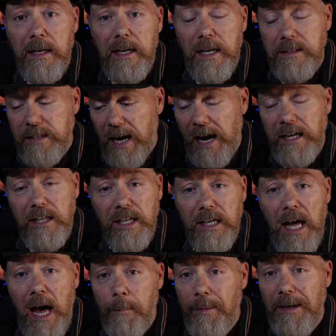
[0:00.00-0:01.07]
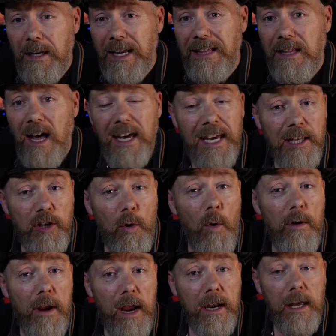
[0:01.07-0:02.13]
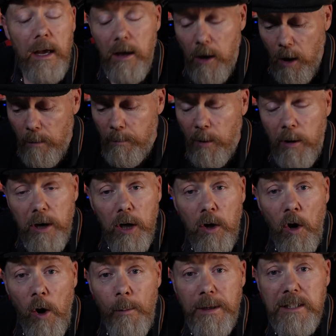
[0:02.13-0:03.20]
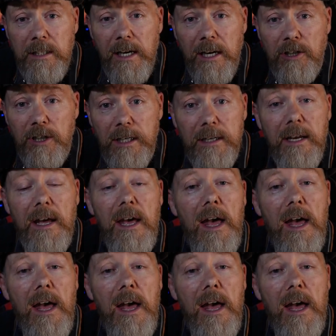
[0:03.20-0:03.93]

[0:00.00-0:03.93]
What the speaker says: Is there anything happening like that in your area? Put it in the comment section.